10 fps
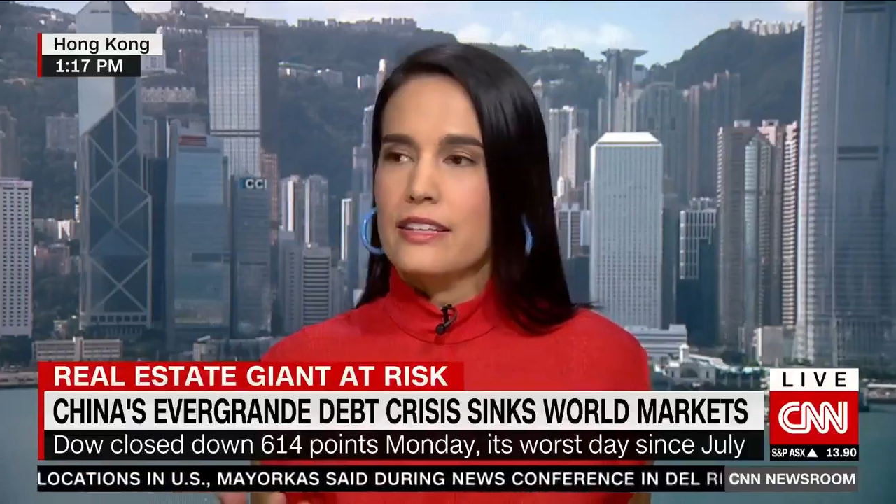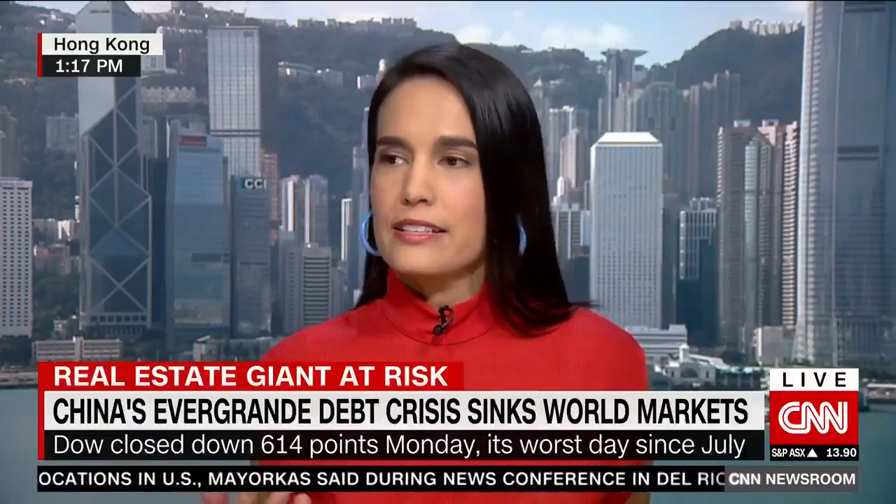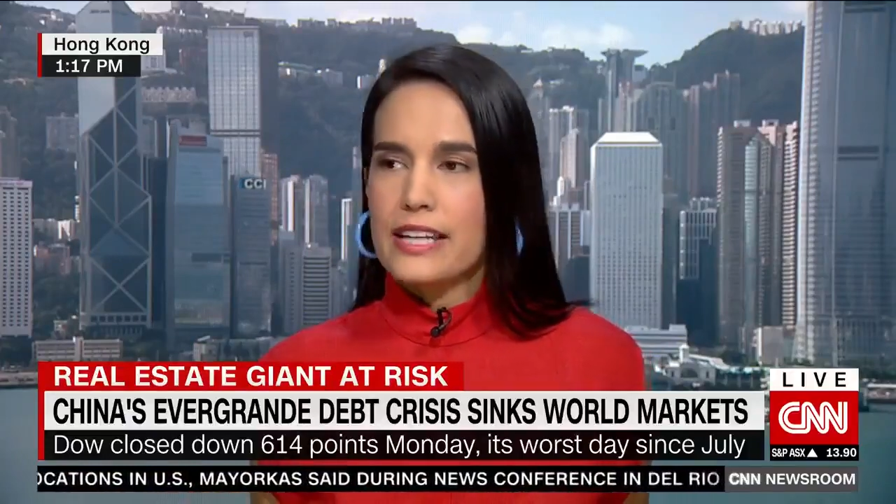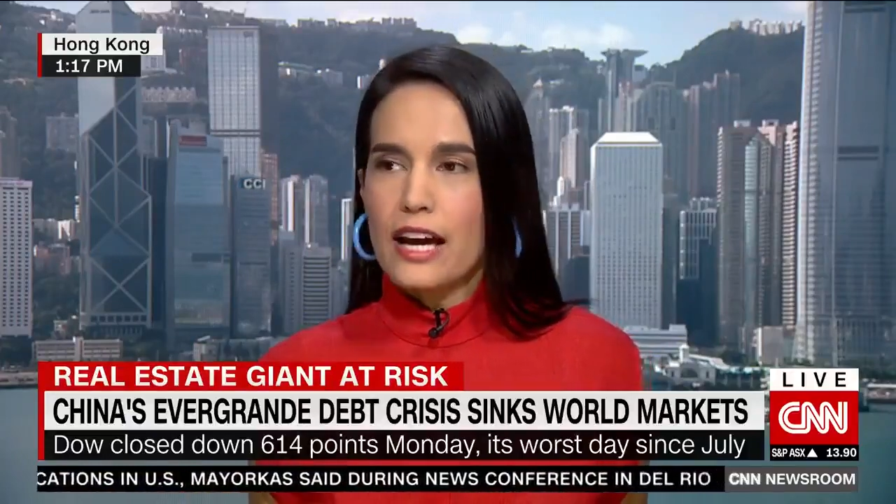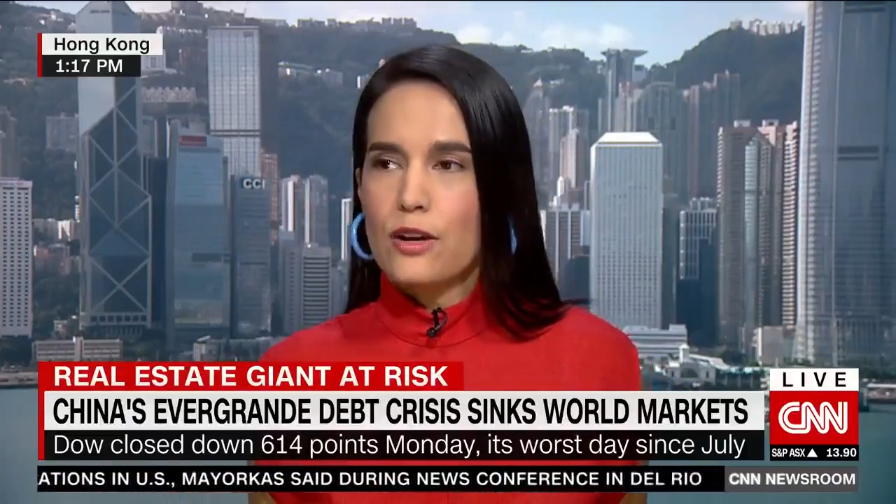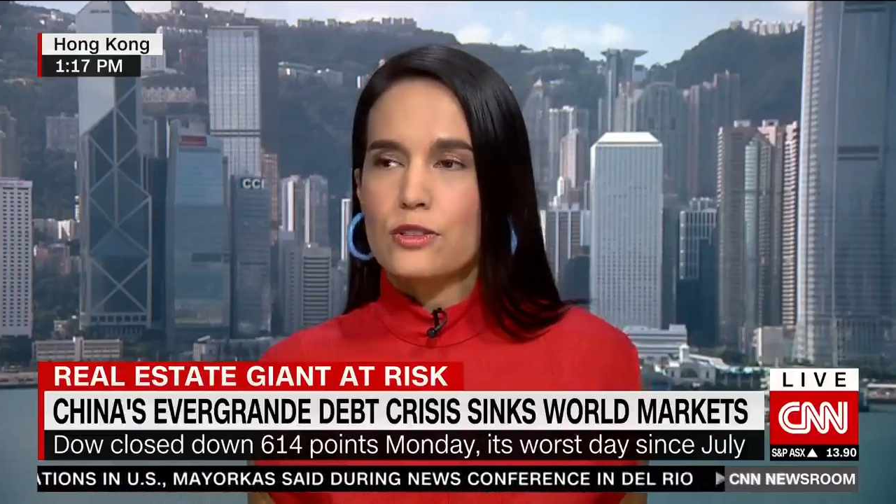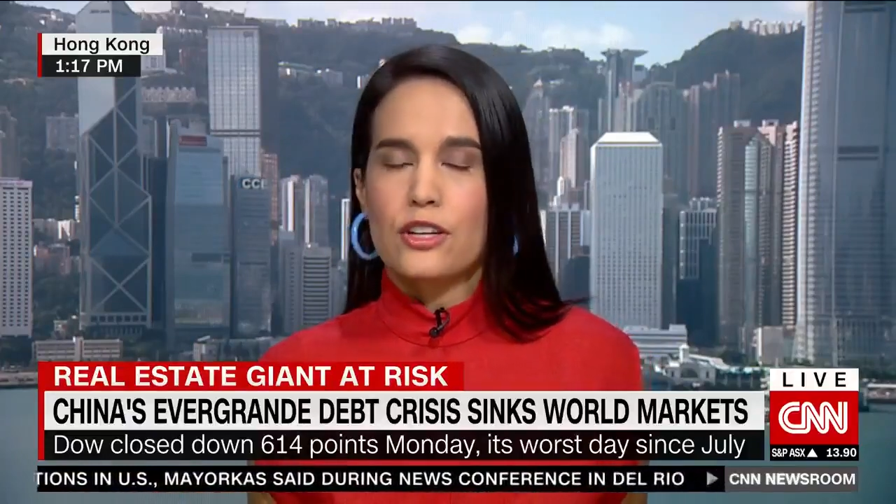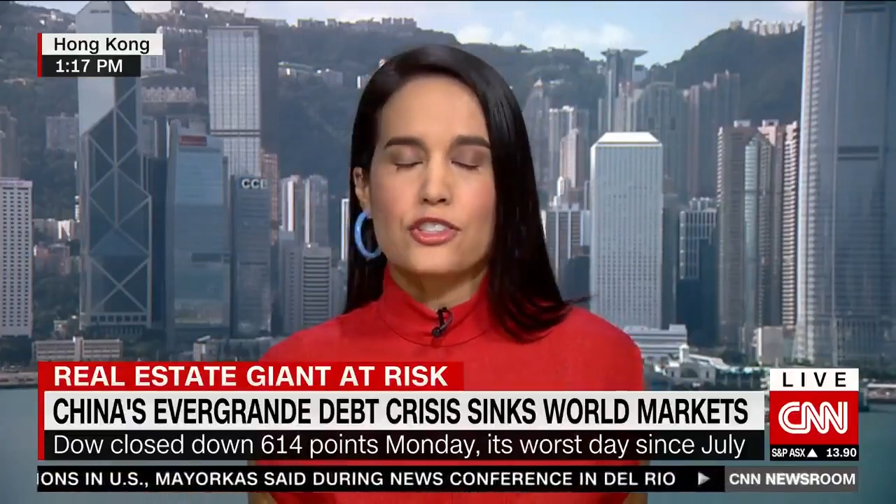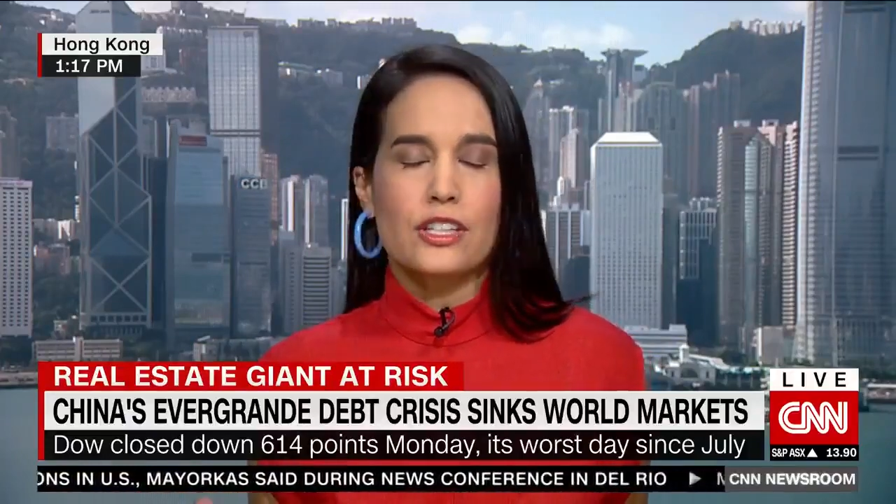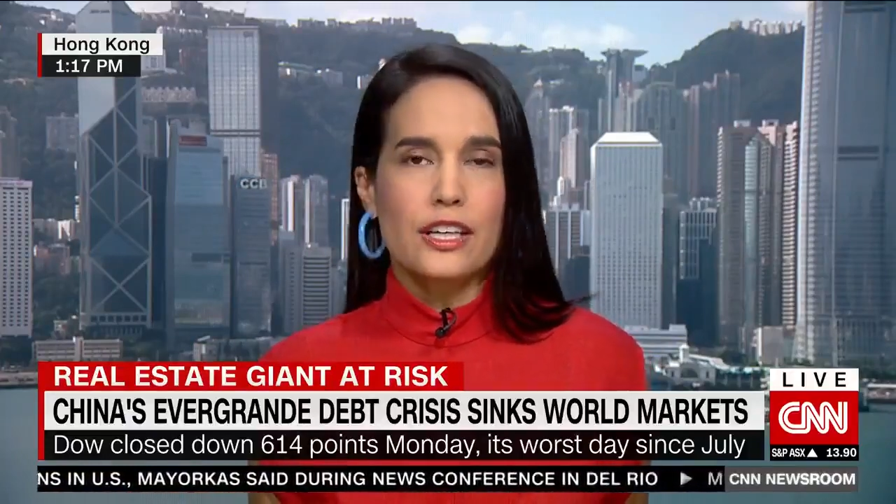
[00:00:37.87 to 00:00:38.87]
the Dow
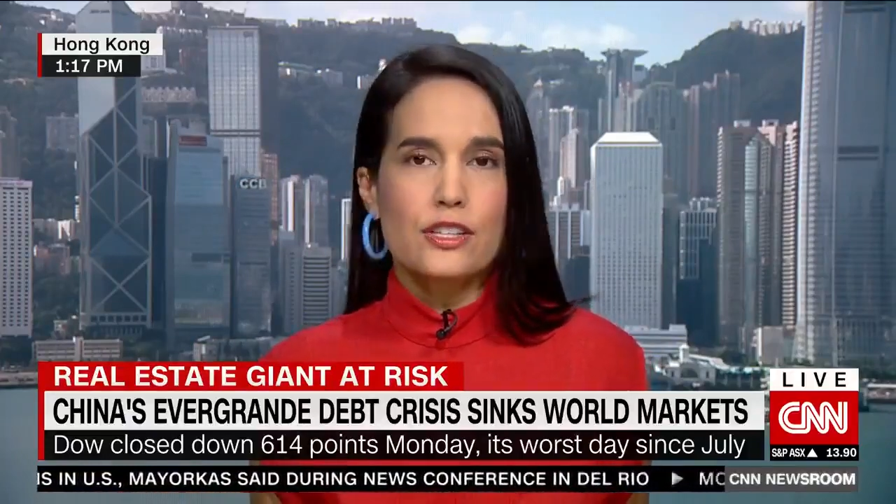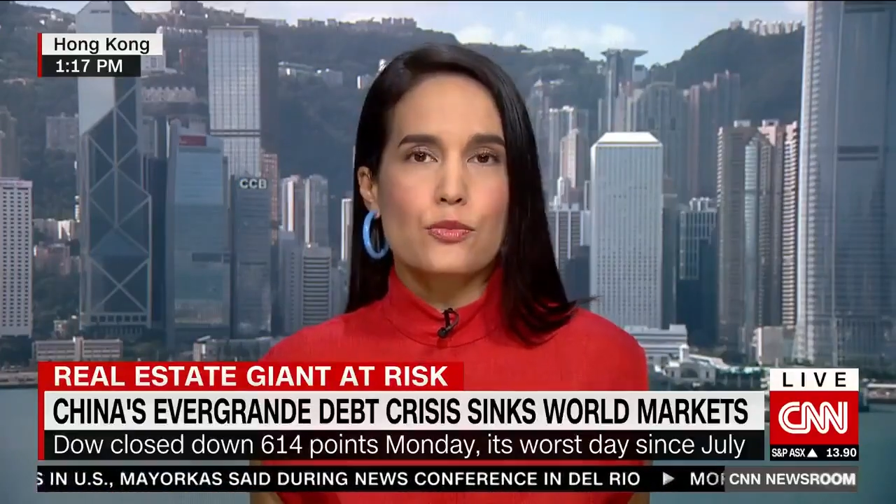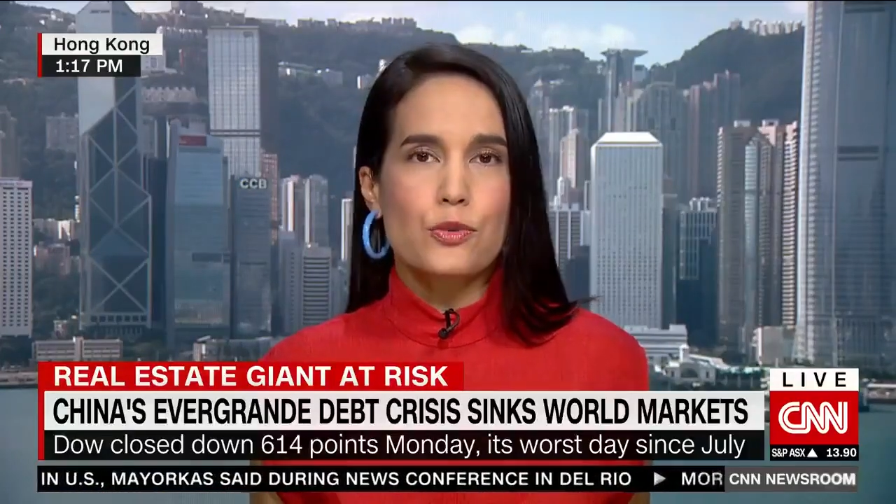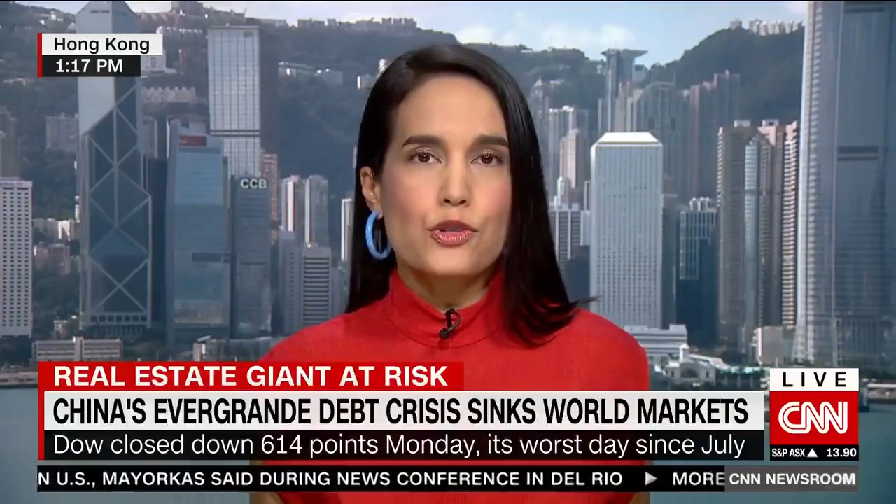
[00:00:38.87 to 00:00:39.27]
notching its